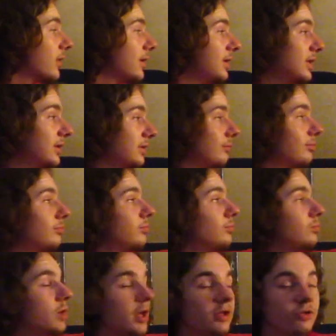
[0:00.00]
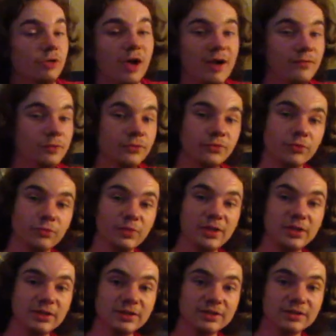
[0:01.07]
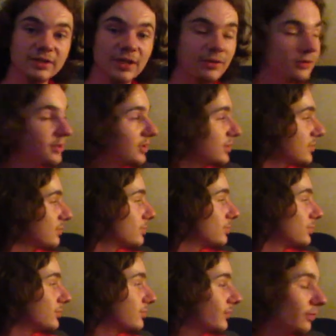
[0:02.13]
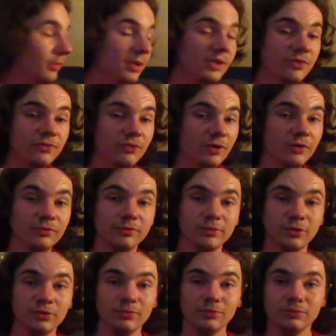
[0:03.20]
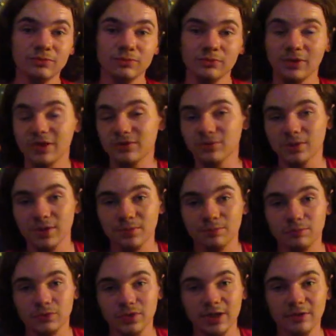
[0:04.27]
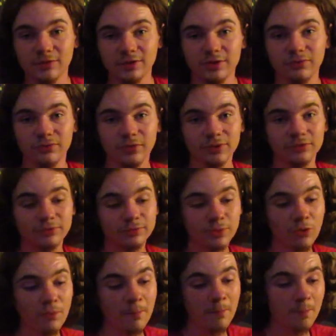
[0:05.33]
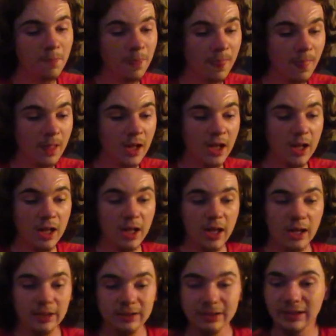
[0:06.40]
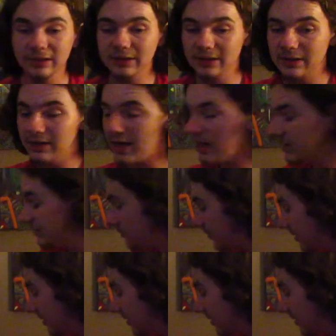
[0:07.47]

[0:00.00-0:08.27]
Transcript: he had traveled for weeks, and now he's really far from home, and that's why I titled it Far From Home. And then the last